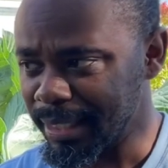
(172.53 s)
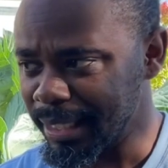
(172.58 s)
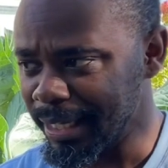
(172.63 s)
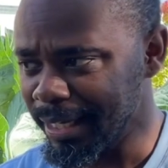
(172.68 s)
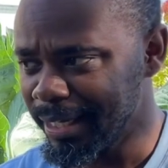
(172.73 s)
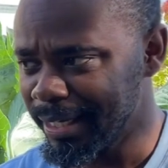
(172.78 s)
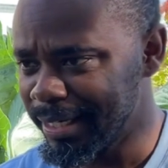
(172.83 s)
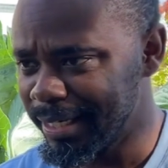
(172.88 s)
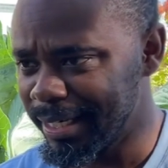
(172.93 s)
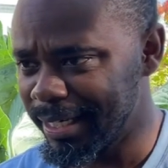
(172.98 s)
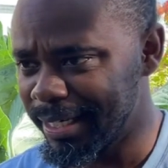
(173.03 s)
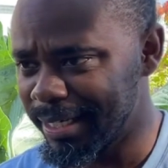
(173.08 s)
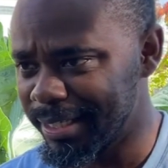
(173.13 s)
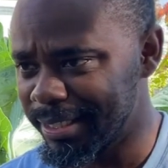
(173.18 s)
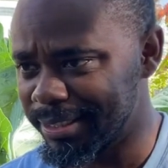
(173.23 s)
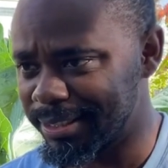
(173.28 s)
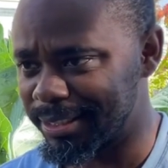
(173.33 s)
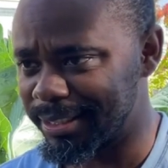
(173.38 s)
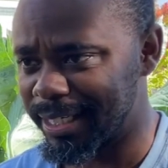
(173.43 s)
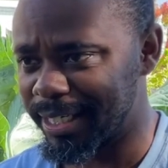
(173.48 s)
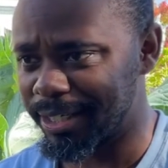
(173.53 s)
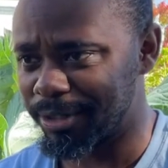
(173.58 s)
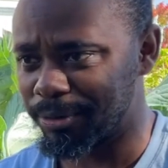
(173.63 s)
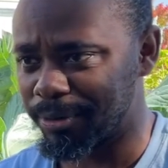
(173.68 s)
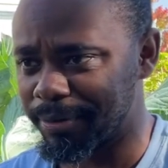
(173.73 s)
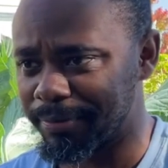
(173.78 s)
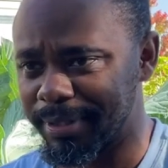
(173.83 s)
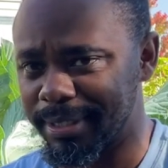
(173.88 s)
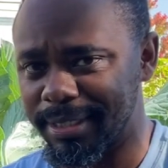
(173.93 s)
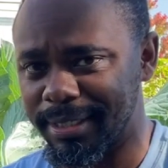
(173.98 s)
and then as
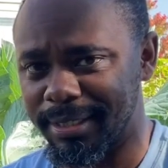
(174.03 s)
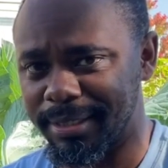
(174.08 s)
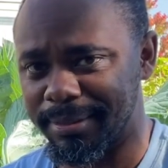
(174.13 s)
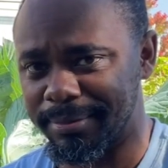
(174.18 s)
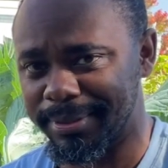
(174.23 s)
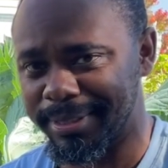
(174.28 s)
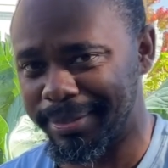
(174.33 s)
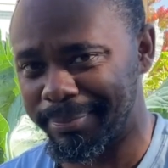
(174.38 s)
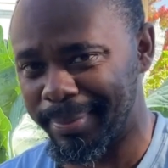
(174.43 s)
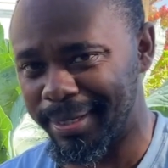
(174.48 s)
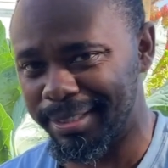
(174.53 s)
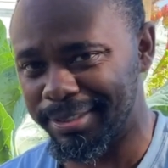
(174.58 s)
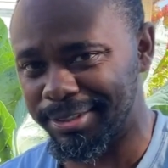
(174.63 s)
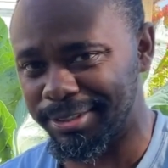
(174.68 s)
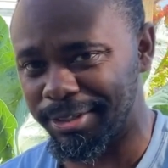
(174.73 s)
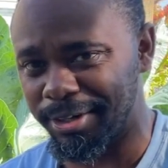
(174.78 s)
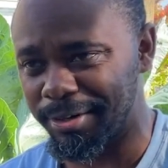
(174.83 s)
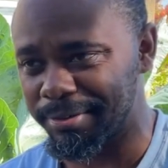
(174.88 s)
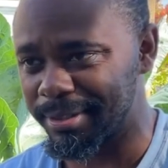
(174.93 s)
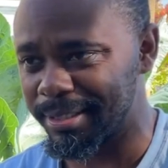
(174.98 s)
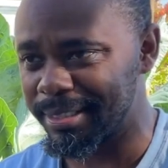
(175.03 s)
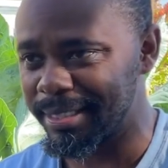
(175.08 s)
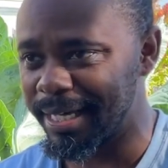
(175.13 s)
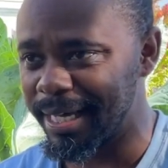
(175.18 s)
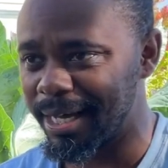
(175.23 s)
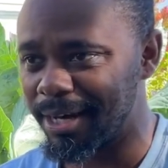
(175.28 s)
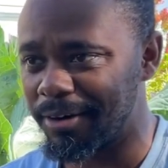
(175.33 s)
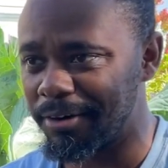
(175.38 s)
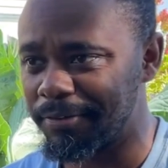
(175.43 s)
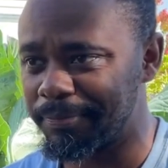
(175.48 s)
January comes, they may start to
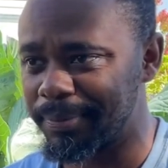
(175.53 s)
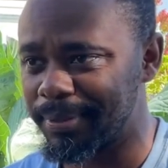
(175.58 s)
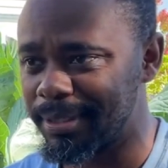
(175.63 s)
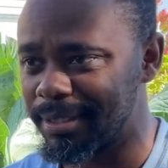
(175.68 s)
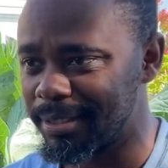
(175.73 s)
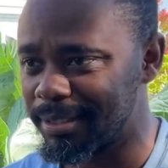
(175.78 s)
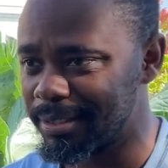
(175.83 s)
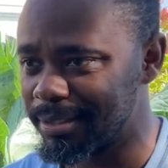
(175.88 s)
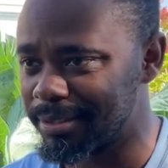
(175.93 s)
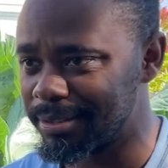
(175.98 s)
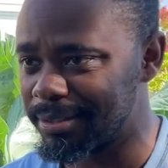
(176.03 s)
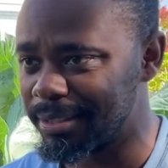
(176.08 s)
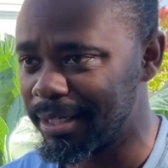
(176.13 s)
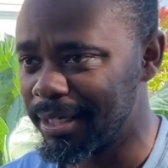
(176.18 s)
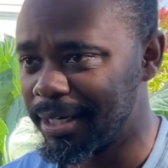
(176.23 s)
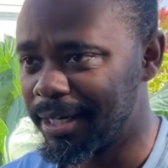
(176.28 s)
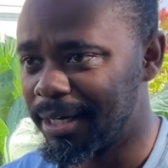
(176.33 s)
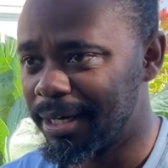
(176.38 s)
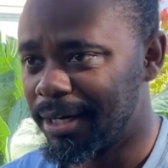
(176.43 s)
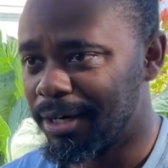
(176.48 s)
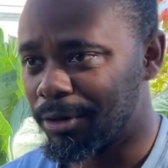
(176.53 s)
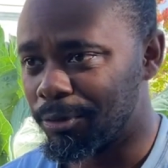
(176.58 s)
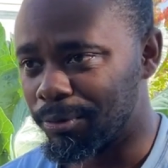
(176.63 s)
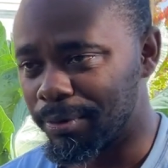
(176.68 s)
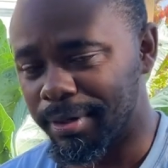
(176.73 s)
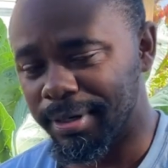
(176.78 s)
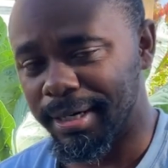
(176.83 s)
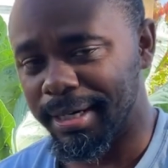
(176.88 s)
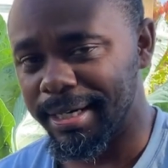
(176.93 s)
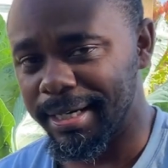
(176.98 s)
die off because we're
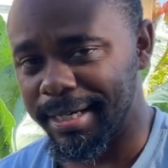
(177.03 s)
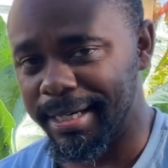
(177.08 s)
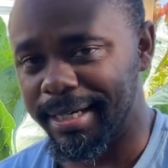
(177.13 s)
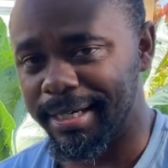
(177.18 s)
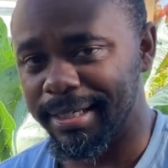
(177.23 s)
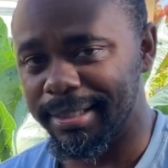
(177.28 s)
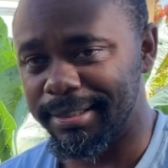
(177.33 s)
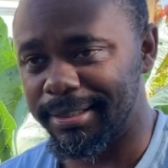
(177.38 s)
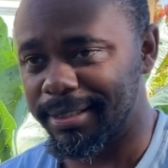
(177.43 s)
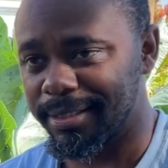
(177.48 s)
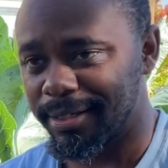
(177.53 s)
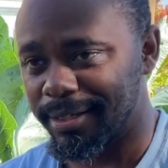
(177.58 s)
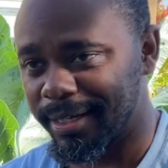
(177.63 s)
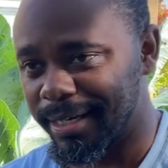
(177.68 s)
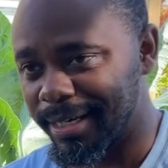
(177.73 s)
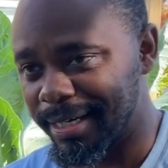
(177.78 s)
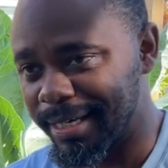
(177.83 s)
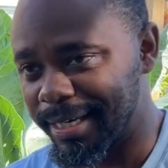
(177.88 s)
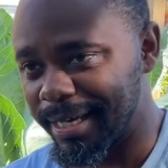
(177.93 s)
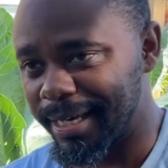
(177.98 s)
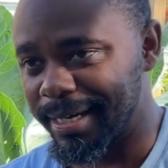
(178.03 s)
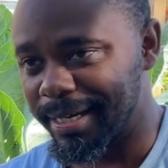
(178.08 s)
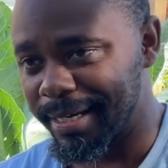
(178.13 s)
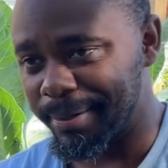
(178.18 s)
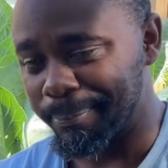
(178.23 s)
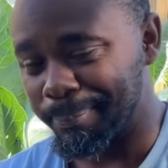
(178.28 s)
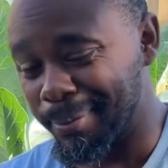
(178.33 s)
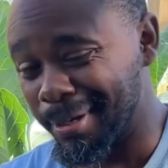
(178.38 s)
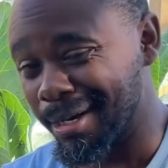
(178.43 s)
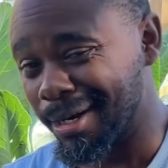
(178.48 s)
going to get into that
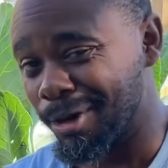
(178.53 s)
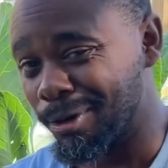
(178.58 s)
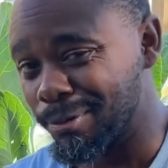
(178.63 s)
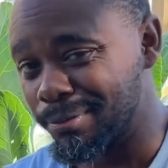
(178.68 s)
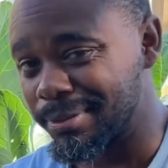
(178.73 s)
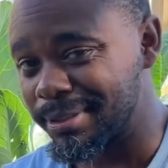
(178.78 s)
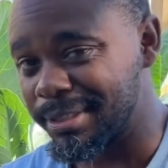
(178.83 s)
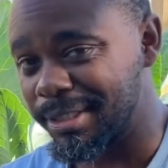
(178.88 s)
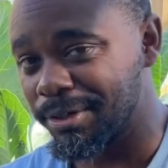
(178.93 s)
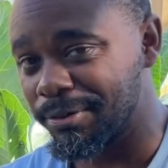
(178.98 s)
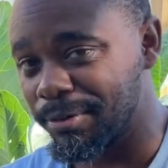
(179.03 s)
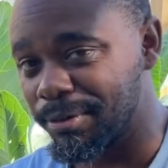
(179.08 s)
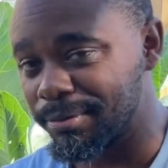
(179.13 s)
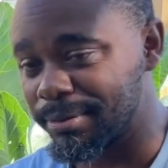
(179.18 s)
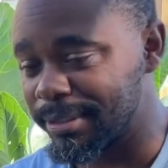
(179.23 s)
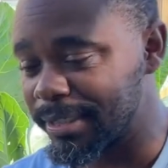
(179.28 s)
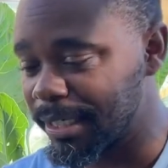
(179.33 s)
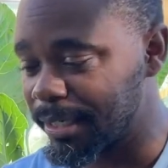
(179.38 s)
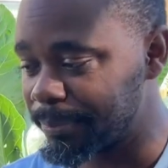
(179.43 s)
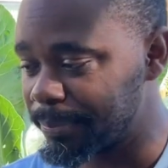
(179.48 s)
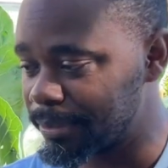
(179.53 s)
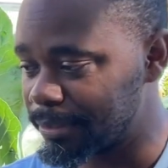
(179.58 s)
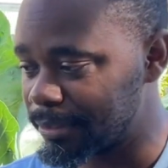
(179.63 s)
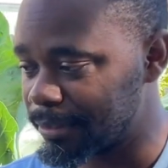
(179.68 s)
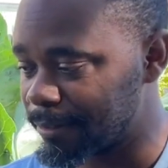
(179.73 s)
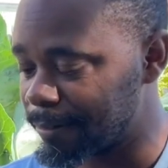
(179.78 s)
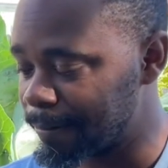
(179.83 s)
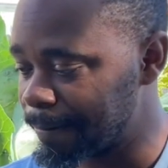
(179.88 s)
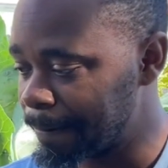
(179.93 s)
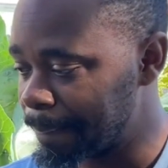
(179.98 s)
below zero
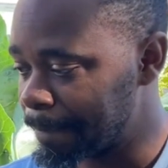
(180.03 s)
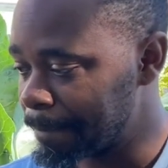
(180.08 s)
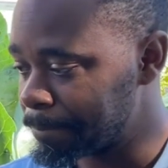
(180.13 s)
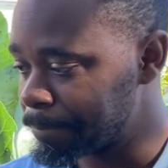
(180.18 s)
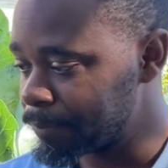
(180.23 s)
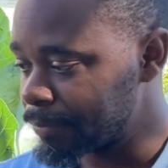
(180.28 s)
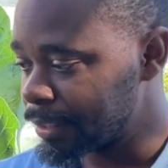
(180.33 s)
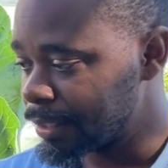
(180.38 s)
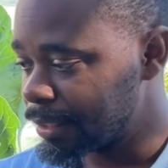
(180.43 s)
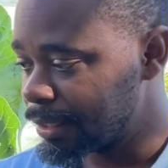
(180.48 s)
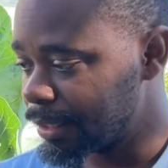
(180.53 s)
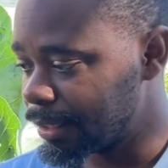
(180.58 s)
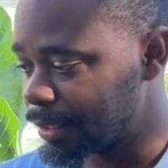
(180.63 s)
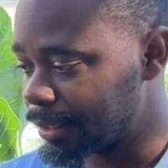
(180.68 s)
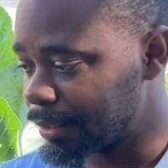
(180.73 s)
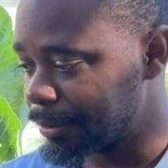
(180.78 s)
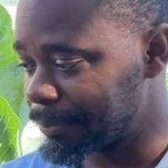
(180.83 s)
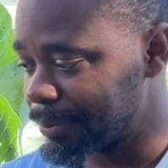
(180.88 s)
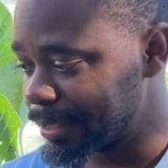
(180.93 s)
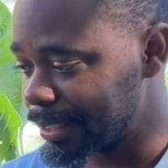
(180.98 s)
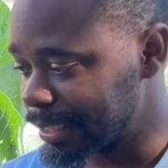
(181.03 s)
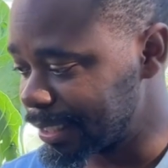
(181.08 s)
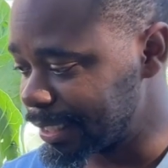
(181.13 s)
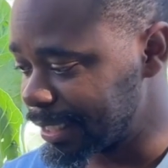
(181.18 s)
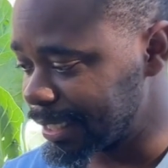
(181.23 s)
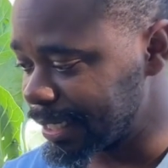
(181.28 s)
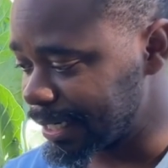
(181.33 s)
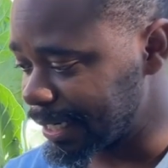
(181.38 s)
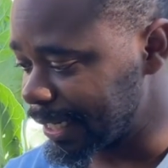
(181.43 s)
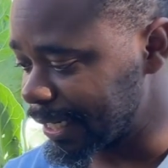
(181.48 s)
temperature. But
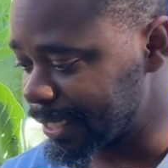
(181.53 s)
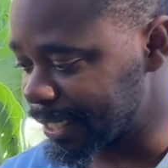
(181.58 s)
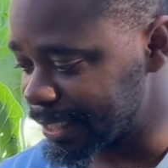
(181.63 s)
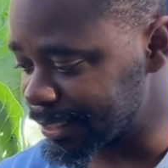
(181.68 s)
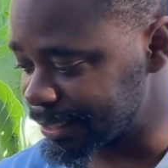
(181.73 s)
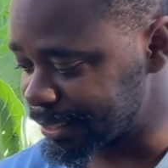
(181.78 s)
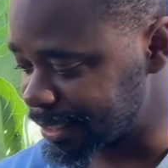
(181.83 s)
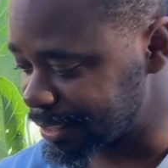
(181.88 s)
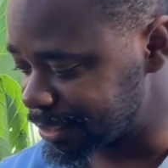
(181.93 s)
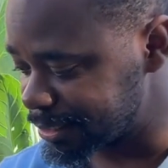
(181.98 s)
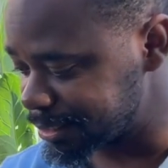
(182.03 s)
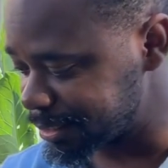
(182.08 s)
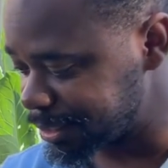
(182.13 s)
again, like I said, as